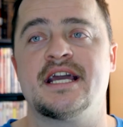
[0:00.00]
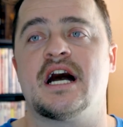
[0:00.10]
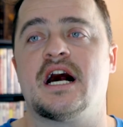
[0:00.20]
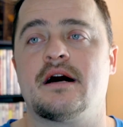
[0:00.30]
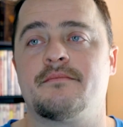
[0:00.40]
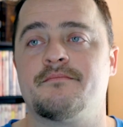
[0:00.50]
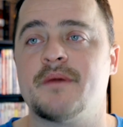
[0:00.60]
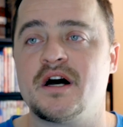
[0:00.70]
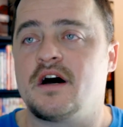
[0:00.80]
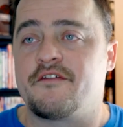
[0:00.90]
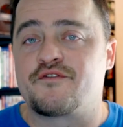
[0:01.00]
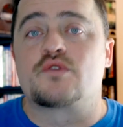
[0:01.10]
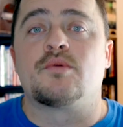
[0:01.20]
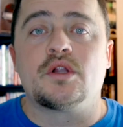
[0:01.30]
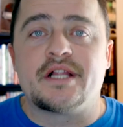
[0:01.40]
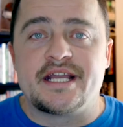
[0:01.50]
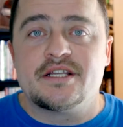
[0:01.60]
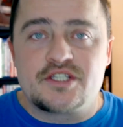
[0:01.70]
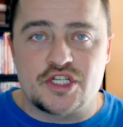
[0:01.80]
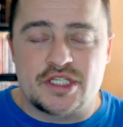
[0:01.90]
Verbal
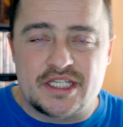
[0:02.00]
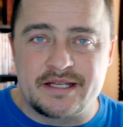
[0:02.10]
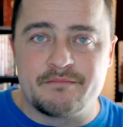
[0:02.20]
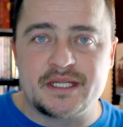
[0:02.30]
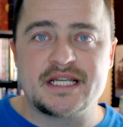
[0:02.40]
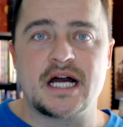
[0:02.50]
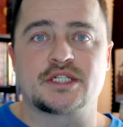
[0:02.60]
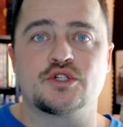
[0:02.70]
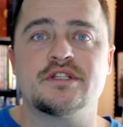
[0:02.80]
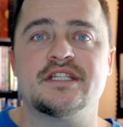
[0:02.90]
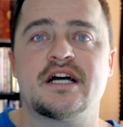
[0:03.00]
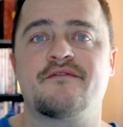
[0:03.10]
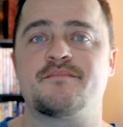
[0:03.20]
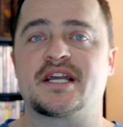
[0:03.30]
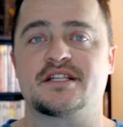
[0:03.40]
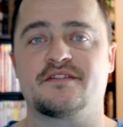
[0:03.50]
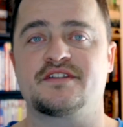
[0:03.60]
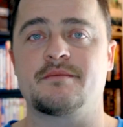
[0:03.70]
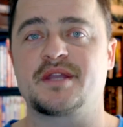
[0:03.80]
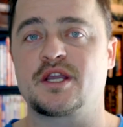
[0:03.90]
is just simply not good enough, because if
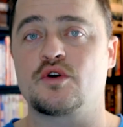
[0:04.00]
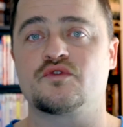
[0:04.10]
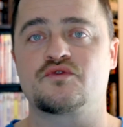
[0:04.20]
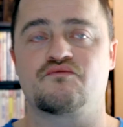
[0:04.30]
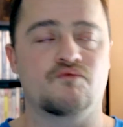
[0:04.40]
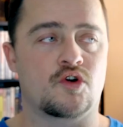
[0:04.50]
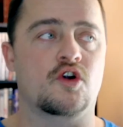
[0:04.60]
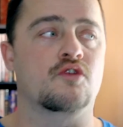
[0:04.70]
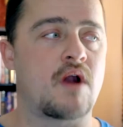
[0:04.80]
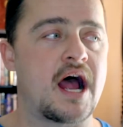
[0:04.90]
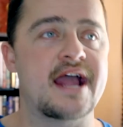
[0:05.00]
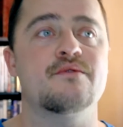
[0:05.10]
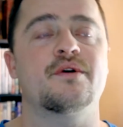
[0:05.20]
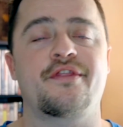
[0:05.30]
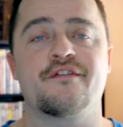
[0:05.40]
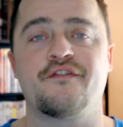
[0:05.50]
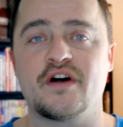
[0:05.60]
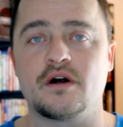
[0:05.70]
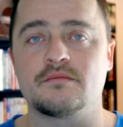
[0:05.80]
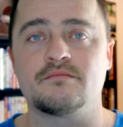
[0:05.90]
something goes awry with the
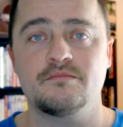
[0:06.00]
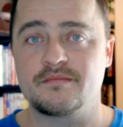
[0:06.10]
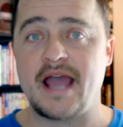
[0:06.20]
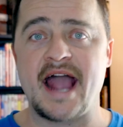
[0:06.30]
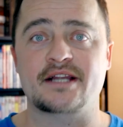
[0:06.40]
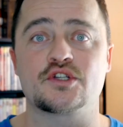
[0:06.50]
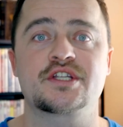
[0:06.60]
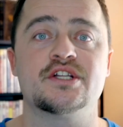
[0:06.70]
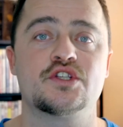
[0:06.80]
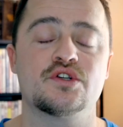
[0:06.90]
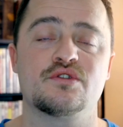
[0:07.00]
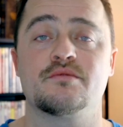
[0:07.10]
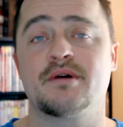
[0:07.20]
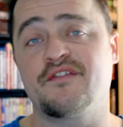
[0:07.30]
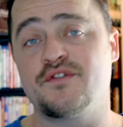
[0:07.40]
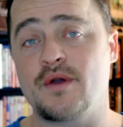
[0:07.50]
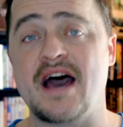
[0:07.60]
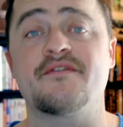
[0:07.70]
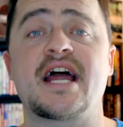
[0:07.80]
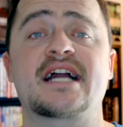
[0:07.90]
film, actors can sue you. But if you
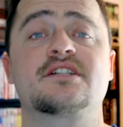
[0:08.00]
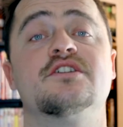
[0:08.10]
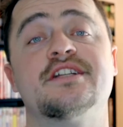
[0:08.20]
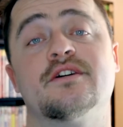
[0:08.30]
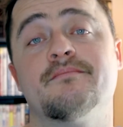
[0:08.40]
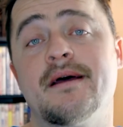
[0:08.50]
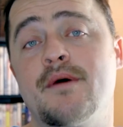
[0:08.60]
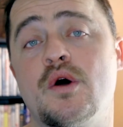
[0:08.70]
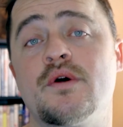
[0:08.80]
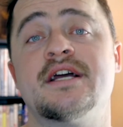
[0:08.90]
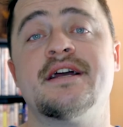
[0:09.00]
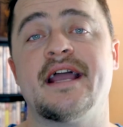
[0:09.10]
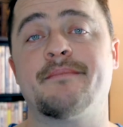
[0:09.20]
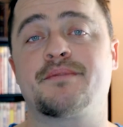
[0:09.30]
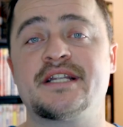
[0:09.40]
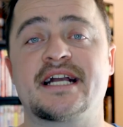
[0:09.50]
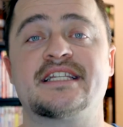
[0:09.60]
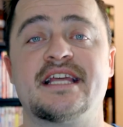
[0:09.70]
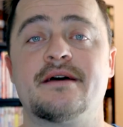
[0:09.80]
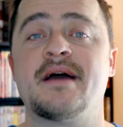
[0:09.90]
have an actor deal memo, it protects
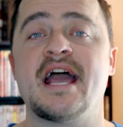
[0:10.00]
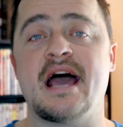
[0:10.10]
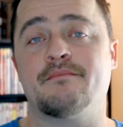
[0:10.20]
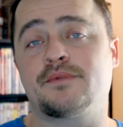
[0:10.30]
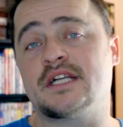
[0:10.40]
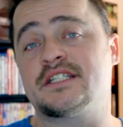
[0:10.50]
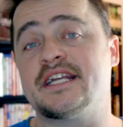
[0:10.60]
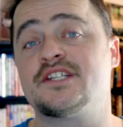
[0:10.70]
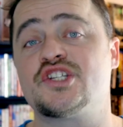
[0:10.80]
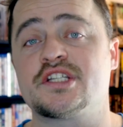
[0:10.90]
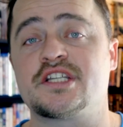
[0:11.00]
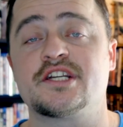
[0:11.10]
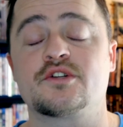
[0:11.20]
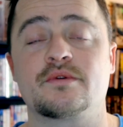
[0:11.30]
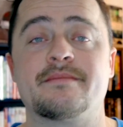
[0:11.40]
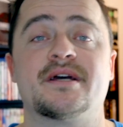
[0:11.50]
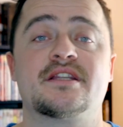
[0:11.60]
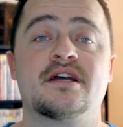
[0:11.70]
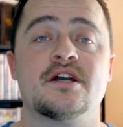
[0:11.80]
them, and plus it's just an agreement.